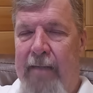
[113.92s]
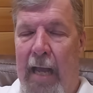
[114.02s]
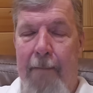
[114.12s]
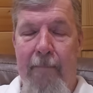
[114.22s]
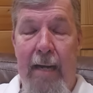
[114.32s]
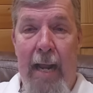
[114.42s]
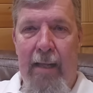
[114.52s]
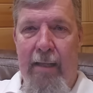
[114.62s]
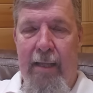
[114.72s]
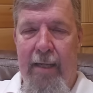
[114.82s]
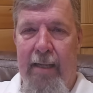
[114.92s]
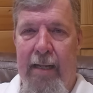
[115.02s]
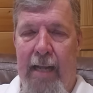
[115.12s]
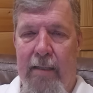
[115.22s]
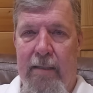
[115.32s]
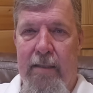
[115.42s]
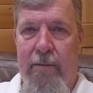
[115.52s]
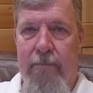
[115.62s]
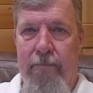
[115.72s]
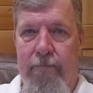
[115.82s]
I'm not thinking
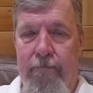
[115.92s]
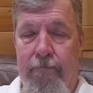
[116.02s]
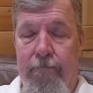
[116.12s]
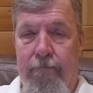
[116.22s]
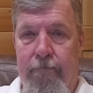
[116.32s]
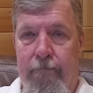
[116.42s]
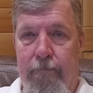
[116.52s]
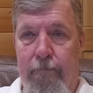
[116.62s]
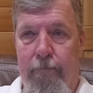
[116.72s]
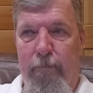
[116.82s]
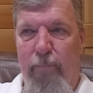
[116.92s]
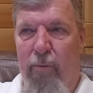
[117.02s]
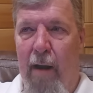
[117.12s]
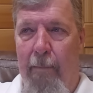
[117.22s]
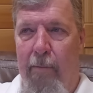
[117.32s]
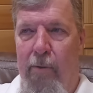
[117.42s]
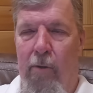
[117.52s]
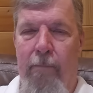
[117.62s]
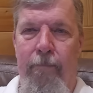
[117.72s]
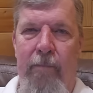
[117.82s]
that's
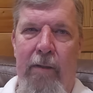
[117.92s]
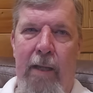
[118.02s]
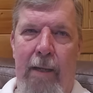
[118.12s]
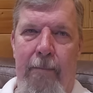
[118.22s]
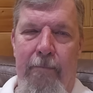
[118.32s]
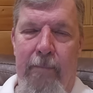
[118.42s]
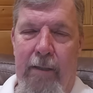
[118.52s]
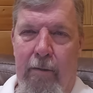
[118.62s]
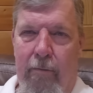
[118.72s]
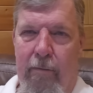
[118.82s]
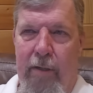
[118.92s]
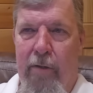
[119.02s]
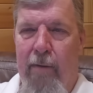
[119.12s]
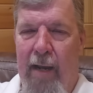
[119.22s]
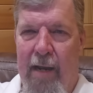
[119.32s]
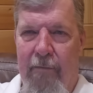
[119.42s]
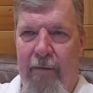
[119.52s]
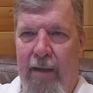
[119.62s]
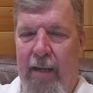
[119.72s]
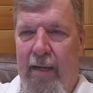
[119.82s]
probable, okay? You know, you have
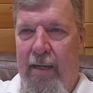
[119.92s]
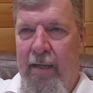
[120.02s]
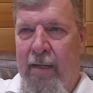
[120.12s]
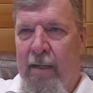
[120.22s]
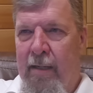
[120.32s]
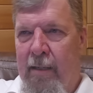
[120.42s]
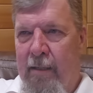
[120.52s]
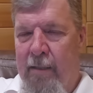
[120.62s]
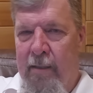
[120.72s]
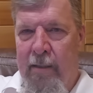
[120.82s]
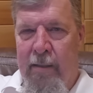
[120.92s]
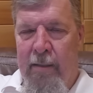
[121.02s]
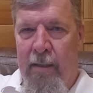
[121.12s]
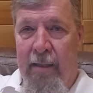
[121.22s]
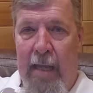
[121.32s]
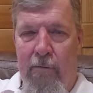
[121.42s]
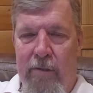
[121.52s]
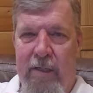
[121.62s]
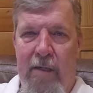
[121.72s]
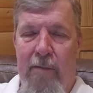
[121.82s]
a
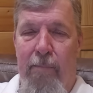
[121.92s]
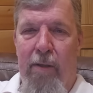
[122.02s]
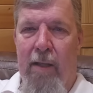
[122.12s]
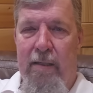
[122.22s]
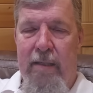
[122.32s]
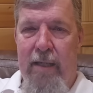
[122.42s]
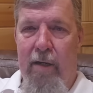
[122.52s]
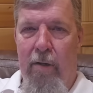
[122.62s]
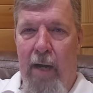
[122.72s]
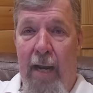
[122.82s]
1,000-plus-year